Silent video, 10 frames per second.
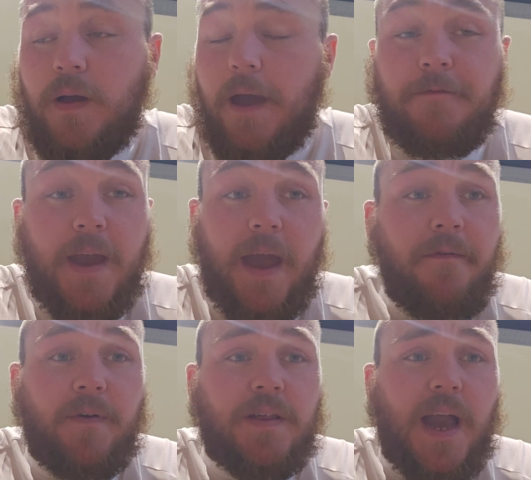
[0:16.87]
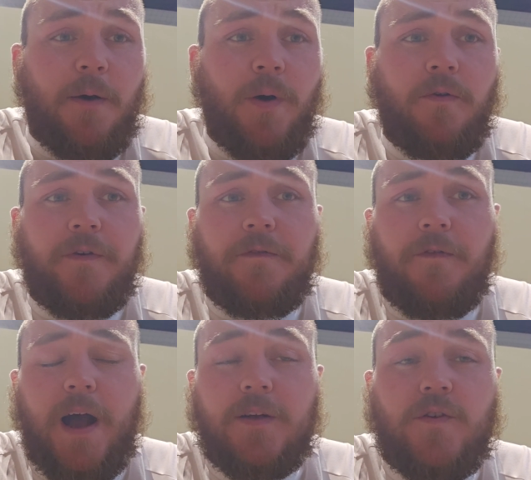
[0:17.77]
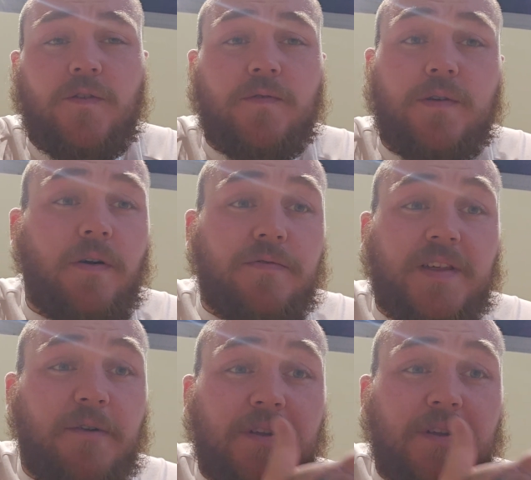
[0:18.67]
Everything's going well for the fight. I just got to sell